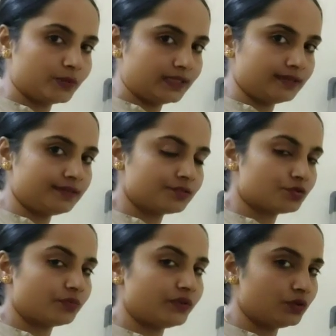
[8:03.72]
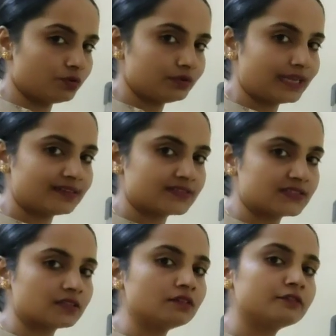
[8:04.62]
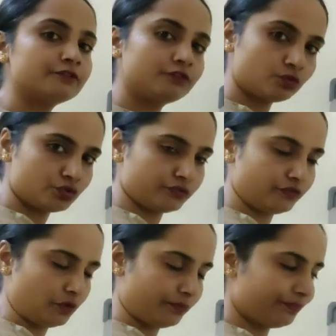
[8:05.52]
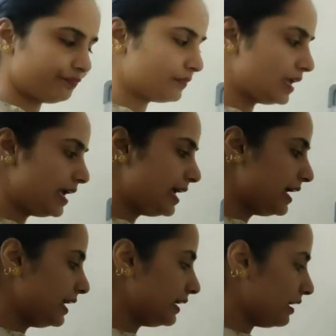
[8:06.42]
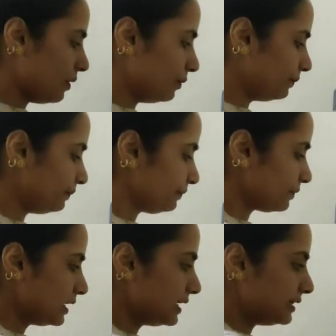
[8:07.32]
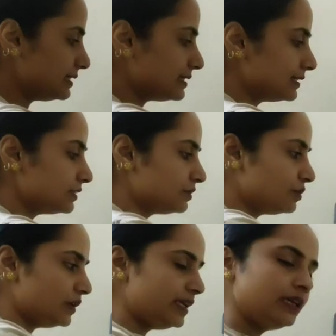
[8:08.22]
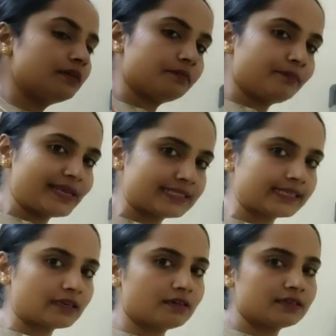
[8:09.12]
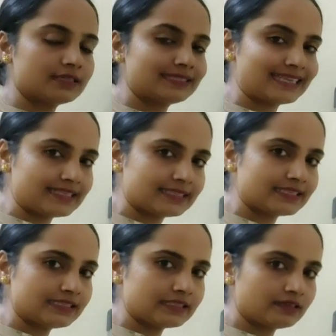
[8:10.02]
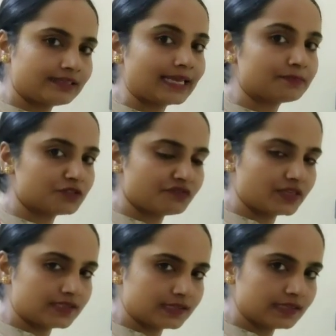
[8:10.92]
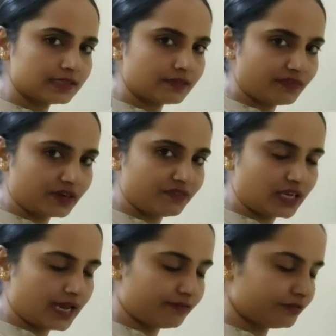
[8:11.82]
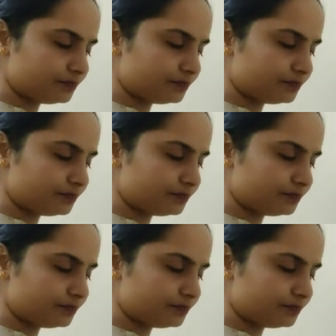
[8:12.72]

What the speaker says: with it, so we know that it's the future form. Now, these are the three basic tenses, types of tenses that we have.